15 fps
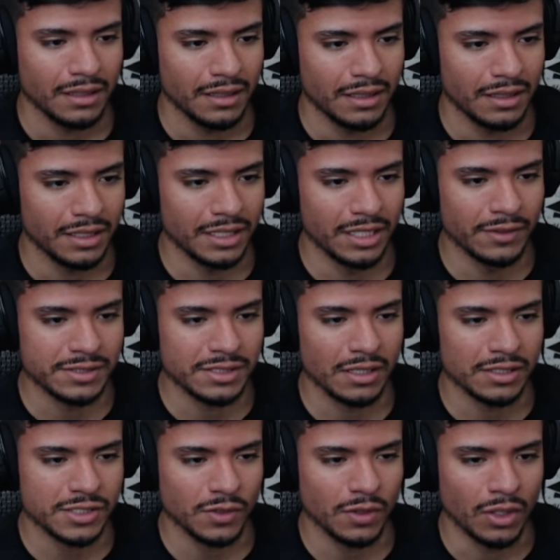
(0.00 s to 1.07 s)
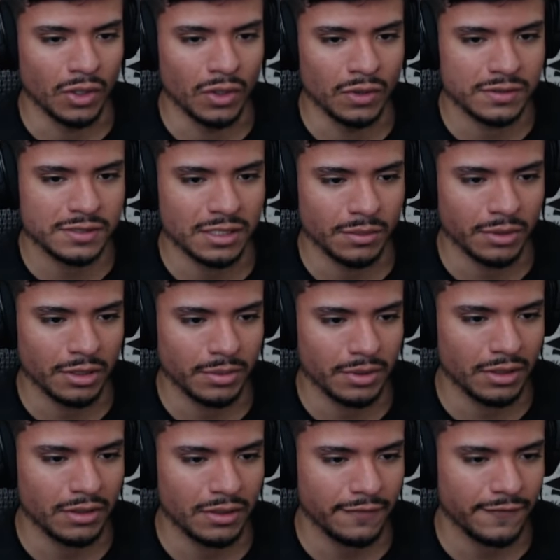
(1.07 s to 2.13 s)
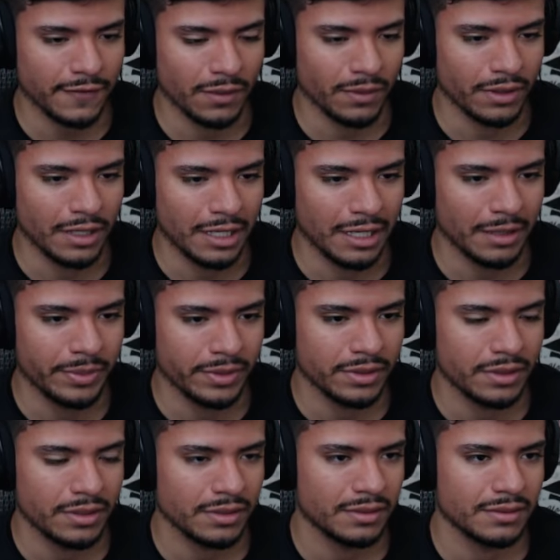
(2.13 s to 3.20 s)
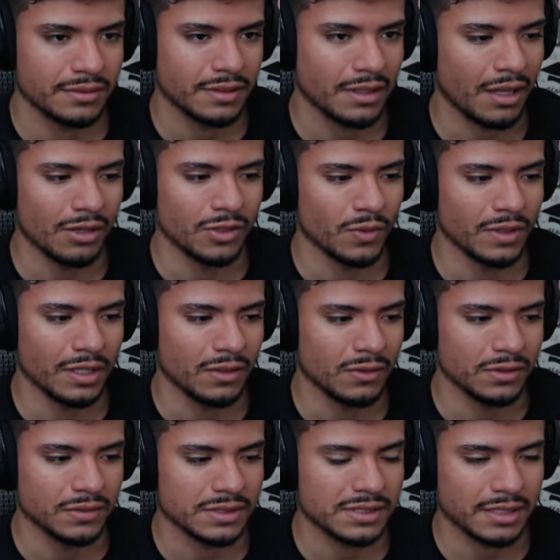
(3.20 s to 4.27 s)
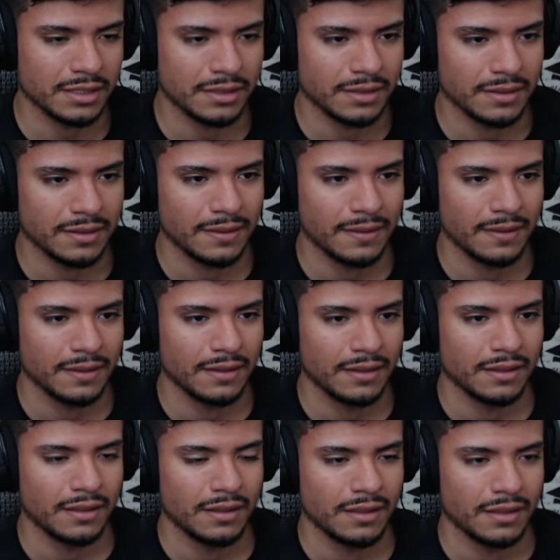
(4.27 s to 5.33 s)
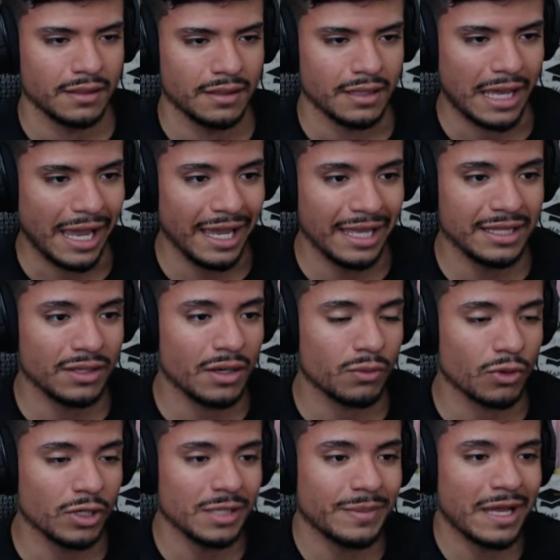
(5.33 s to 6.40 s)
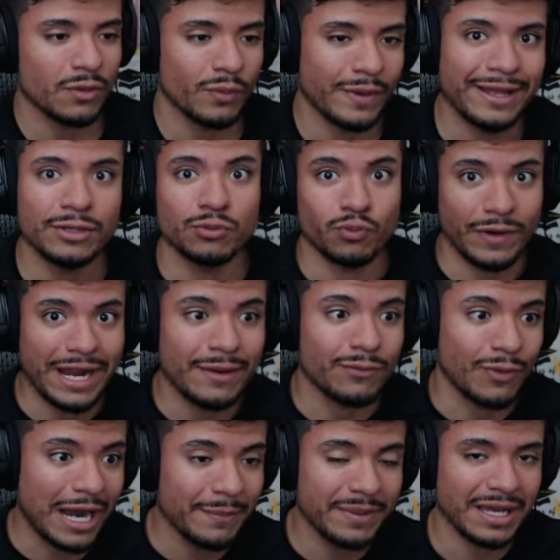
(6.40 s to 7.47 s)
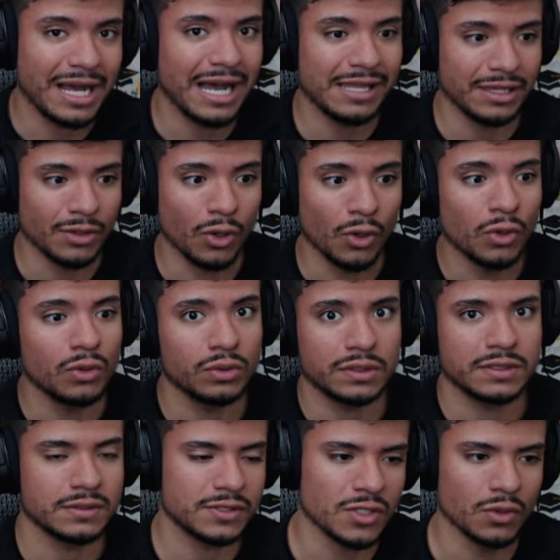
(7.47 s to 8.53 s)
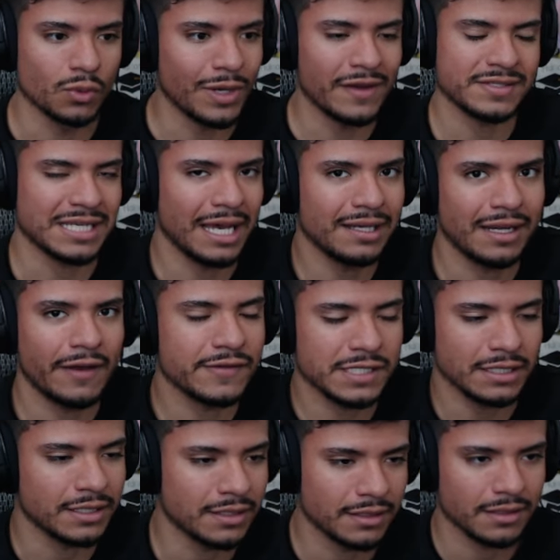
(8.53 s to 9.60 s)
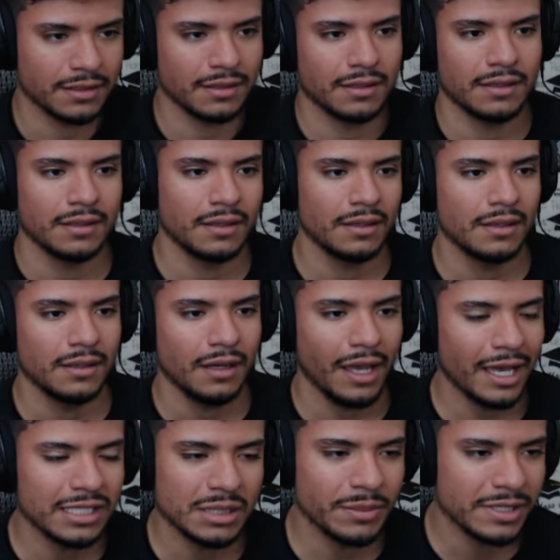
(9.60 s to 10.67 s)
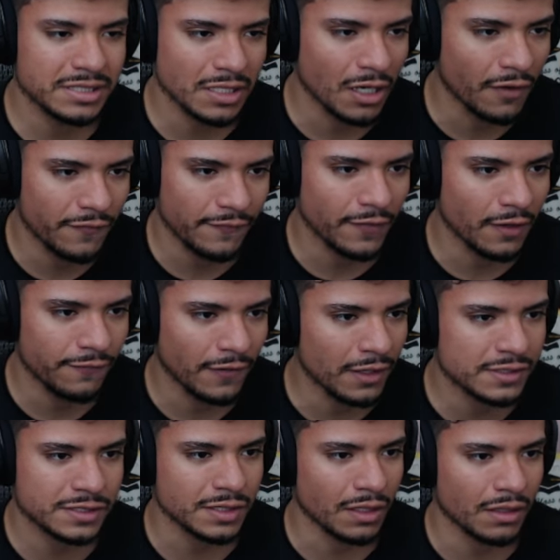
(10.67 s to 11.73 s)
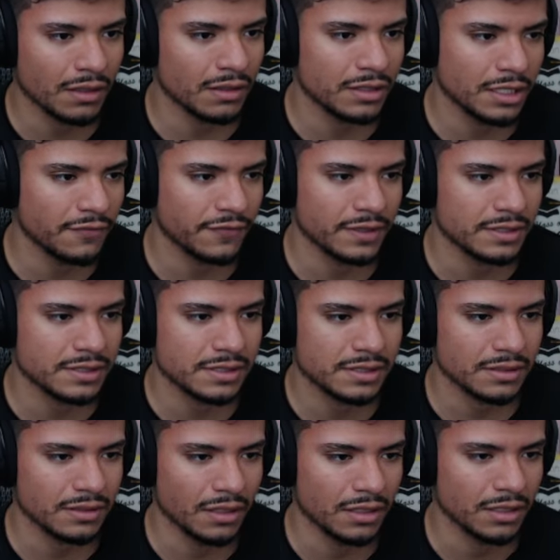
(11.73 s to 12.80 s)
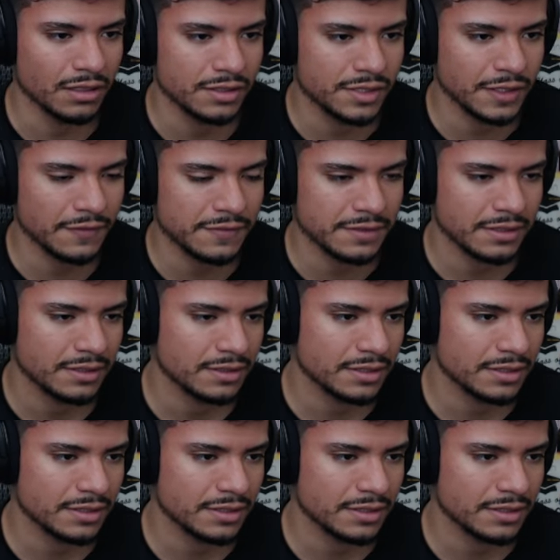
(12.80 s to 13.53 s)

And then there was also a hold somewhere, bro. I forgot where it happened. I don't know where that hold was at. And the running back ran ran right behind the hold, so the refs had to have seen it. And they missed off, uh, false start on defense on uh, Chiefs.